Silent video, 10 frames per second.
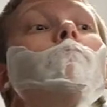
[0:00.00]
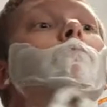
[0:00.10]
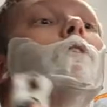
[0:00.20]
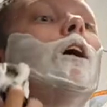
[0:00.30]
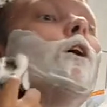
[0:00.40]

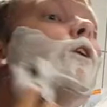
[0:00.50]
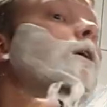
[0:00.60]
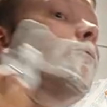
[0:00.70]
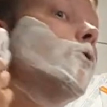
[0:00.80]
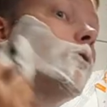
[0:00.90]
Now
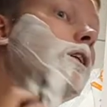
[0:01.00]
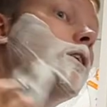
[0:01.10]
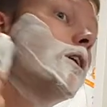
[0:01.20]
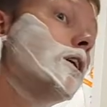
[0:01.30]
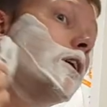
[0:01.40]
I'm going
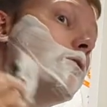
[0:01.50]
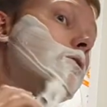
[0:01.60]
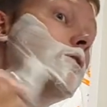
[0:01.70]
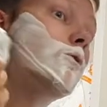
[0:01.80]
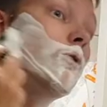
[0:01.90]

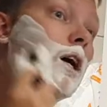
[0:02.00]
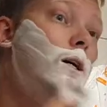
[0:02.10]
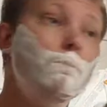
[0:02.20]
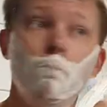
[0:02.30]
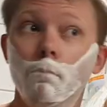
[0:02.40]
against the
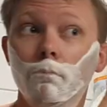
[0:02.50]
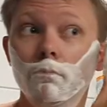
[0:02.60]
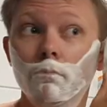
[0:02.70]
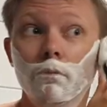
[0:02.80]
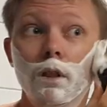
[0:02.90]
grain.
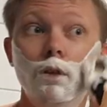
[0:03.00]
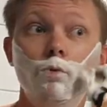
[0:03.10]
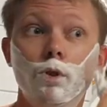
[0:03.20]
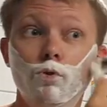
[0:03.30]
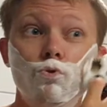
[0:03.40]
I
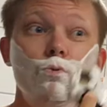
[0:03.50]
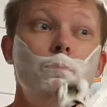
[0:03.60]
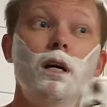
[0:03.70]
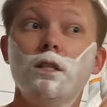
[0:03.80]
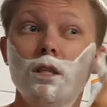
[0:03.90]
go two
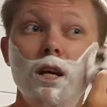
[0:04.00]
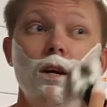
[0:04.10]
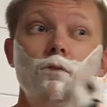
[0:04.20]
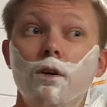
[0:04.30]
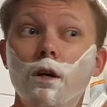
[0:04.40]
pass
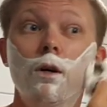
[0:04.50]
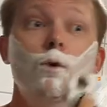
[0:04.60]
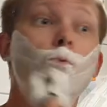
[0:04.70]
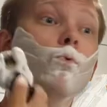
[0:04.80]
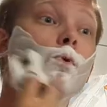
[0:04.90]
shape,
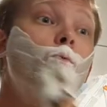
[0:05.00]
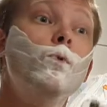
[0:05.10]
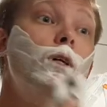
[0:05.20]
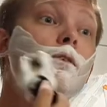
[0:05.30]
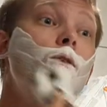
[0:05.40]
one
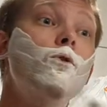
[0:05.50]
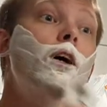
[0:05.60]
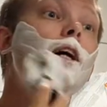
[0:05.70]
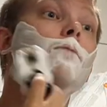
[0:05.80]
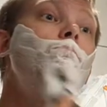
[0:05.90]
with the
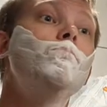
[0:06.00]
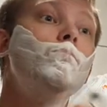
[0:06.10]
grain,